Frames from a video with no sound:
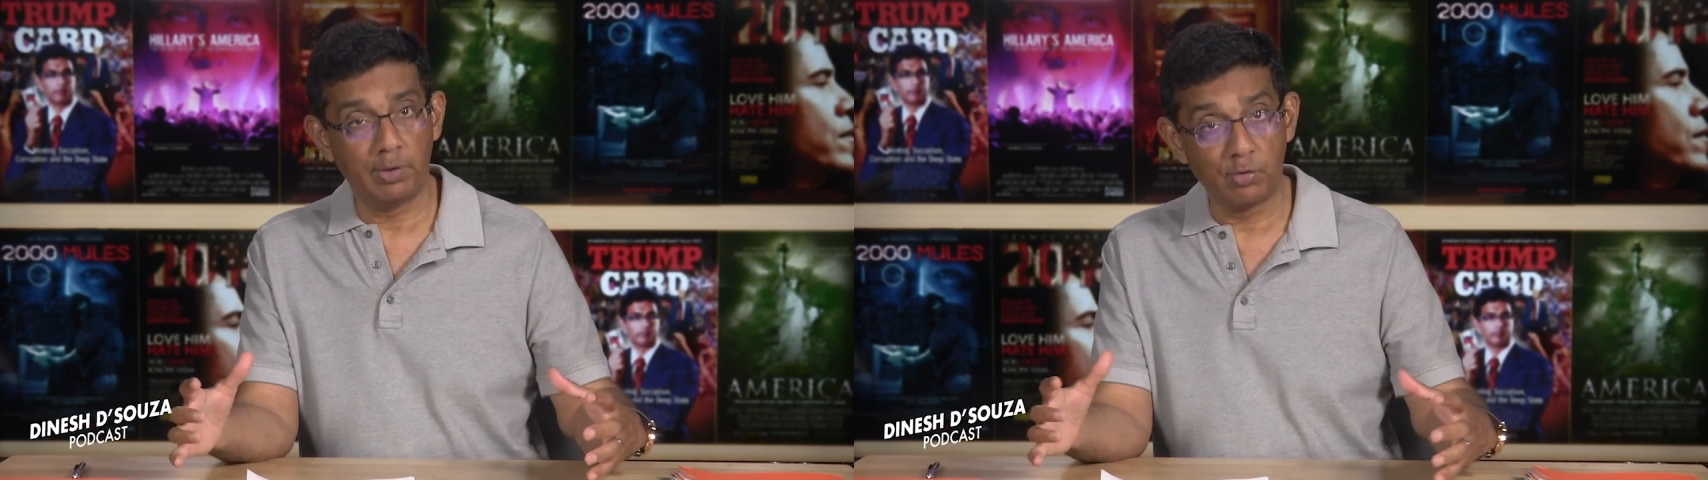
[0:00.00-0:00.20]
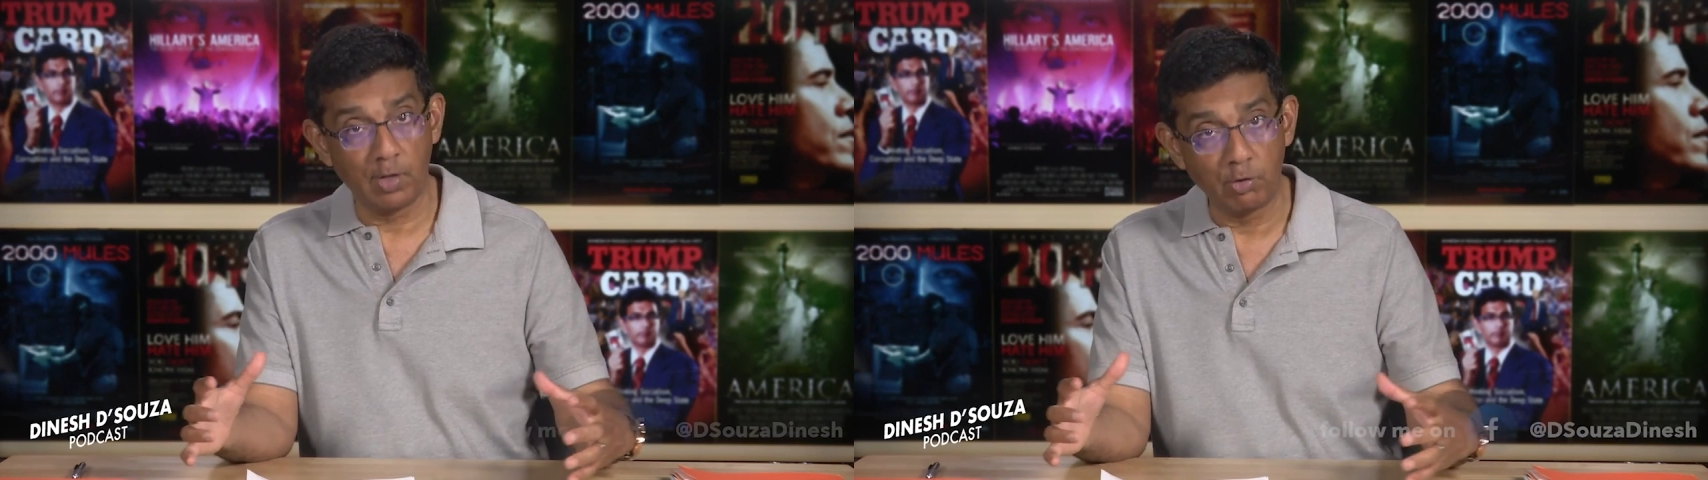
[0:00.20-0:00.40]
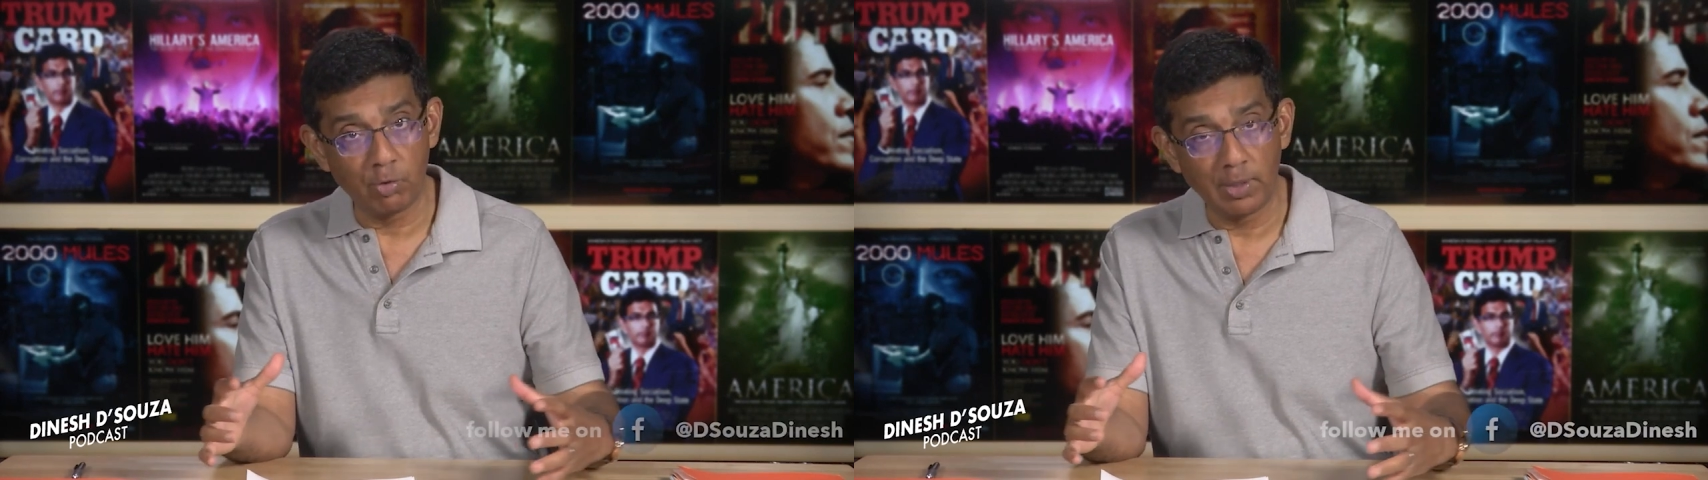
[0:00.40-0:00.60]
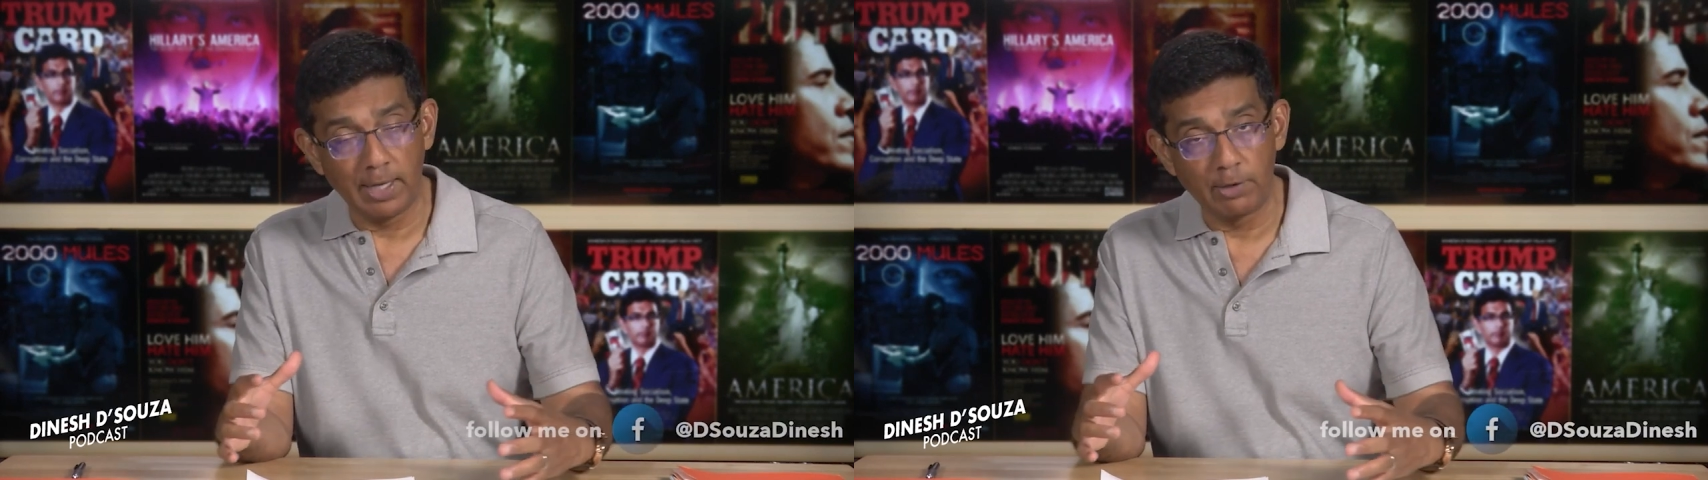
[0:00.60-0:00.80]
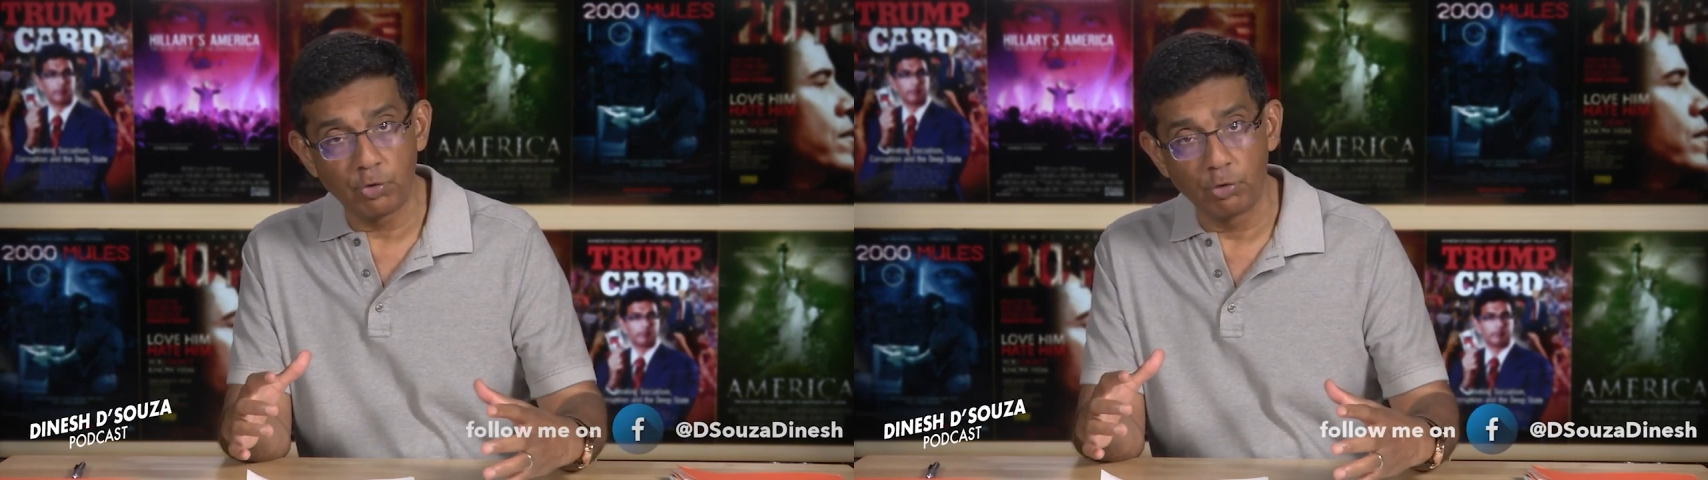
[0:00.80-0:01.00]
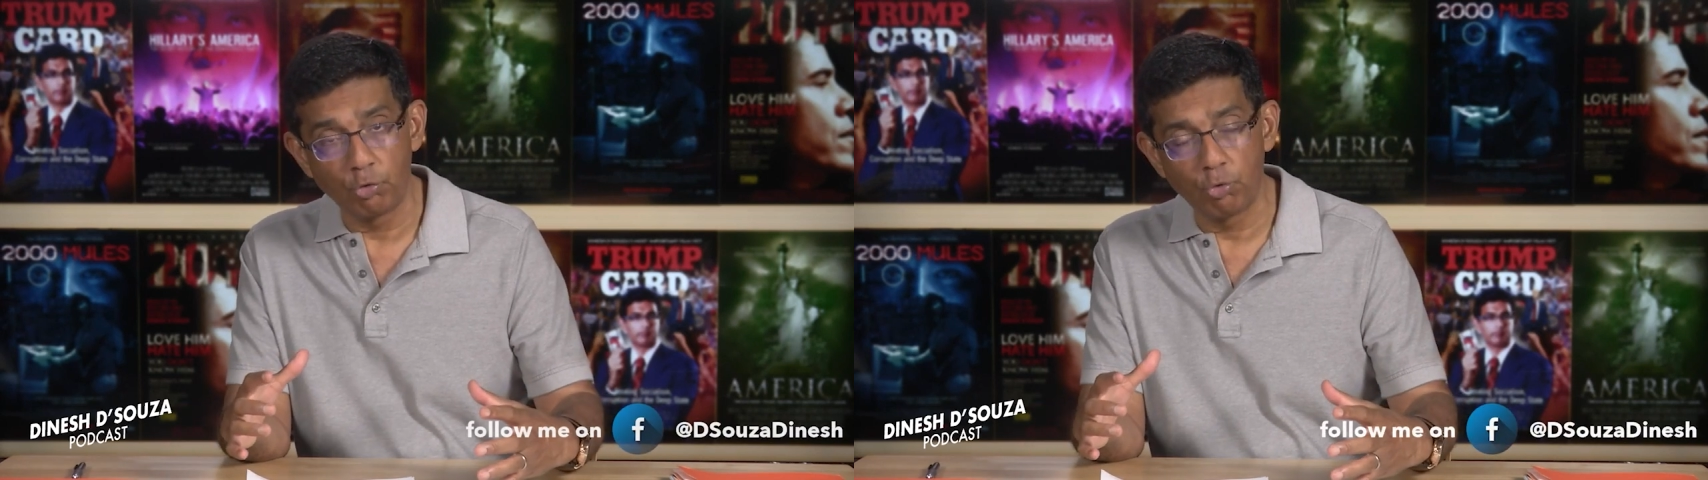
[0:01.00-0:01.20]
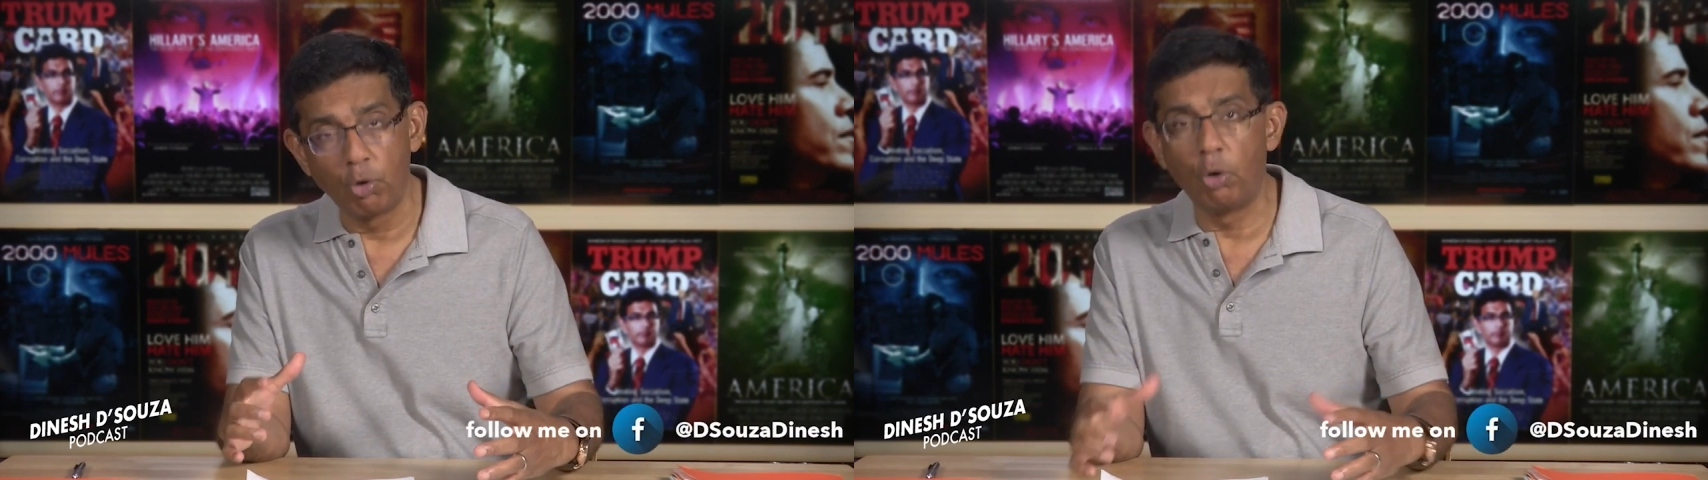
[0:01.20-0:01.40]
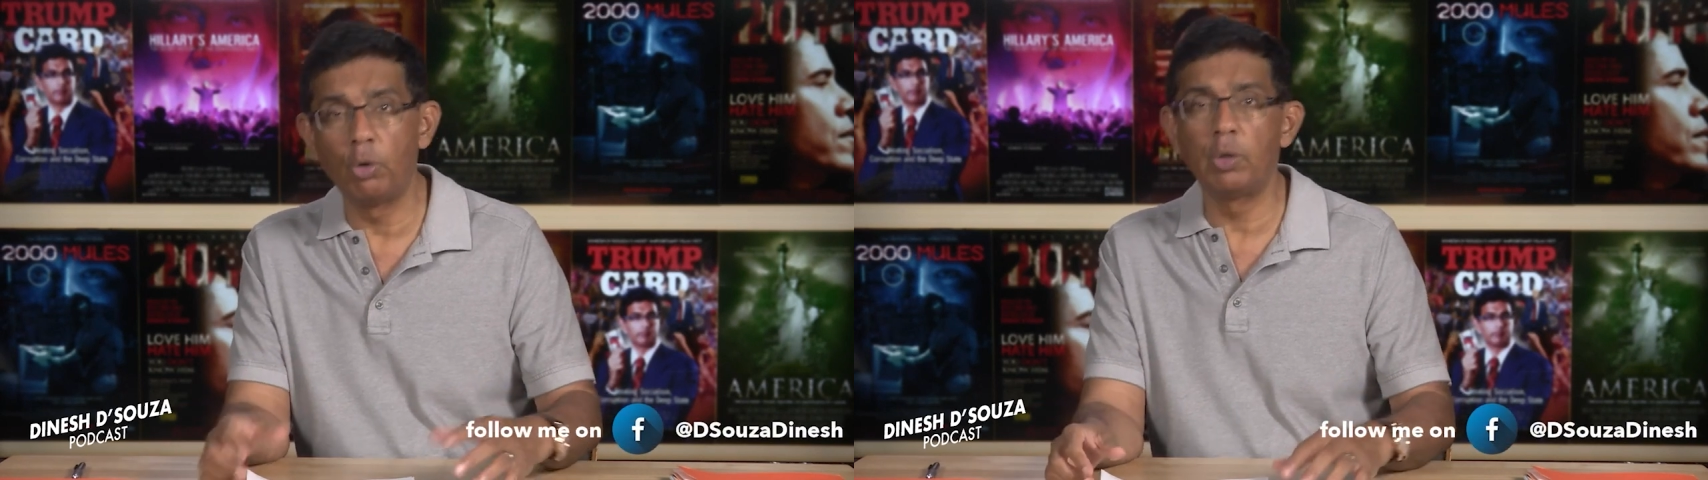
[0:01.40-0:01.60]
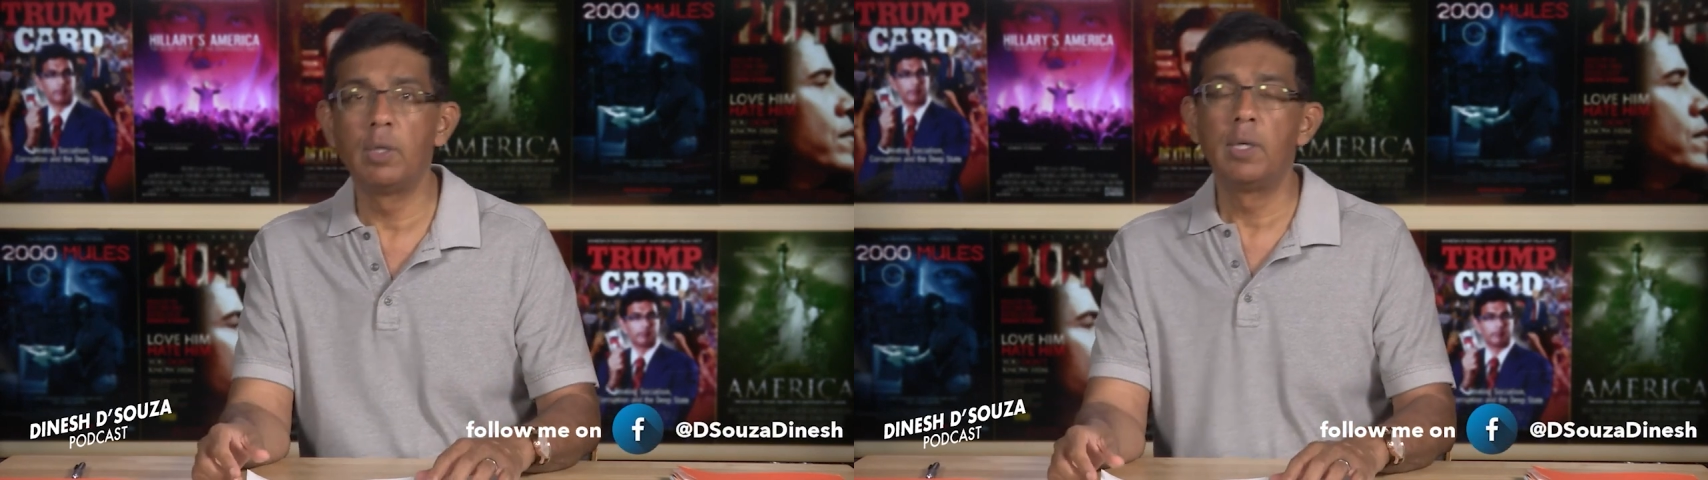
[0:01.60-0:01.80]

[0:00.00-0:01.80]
this centralized control,